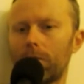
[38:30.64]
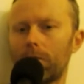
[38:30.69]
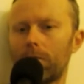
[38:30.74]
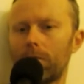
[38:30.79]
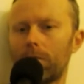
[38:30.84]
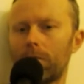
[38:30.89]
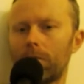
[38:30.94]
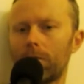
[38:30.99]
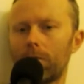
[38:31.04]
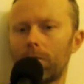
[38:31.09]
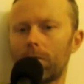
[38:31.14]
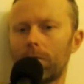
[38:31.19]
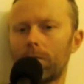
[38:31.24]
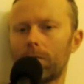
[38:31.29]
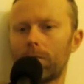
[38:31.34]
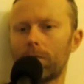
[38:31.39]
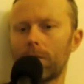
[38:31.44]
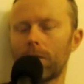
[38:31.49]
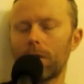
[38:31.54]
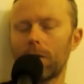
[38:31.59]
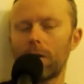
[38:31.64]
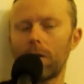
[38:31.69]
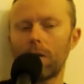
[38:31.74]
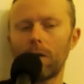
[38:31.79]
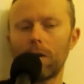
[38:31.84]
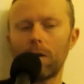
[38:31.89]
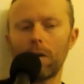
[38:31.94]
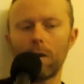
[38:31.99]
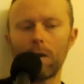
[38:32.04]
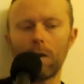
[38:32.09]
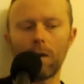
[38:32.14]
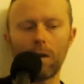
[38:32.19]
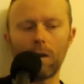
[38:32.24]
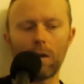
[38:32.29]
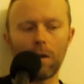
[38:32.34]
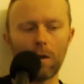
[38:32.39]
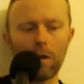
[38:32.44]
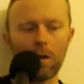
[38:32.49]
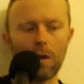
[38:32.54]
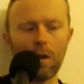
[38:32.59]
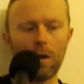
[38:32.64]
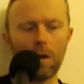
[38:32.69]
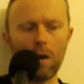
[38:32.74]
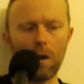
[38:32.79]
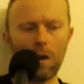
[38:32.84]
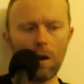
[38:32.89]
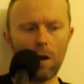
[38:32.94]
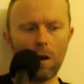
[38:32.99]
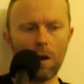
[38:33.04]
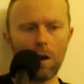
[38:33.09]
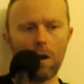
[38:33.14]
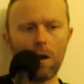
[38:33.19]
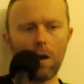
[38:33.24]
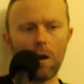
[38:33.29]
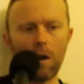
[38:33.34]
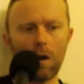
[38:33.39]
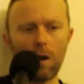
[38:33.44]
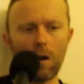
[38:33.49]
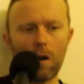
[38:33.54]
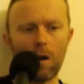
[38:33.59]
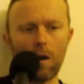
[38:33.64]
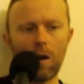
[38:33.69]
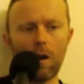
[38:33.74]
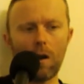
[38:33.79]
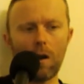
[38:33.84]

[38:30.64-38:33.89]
No words are spoken by the person on screen.